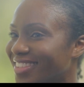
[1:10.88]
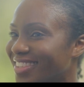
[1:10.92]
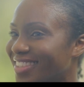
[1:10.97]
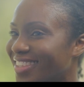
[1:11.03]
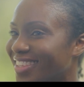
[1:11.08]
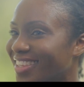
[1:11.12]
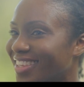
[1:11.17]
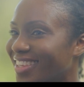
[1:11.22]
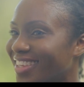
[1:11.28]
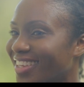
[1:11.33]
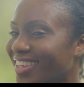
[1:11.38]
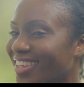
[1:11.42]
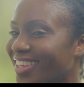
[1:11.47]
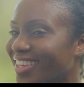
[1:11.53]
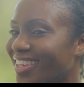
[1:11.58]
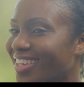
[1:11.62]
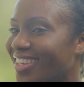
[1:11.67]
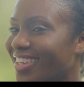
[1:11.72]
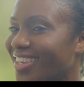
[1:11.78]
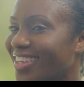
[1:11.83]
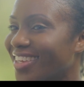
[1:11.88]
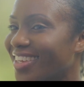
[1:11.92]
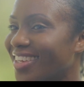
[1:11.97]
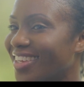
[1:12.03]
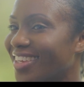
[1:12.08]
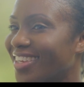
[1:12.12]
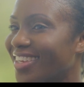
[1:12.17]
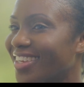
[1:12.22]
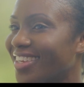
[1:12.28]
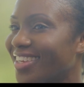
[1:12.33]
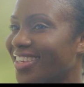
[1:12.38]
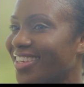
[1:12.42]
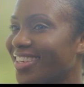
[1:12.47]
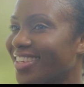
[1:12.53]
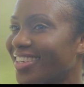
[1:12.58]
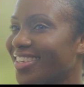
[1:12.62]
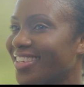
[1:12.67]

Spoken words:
No one is speaking in this clip.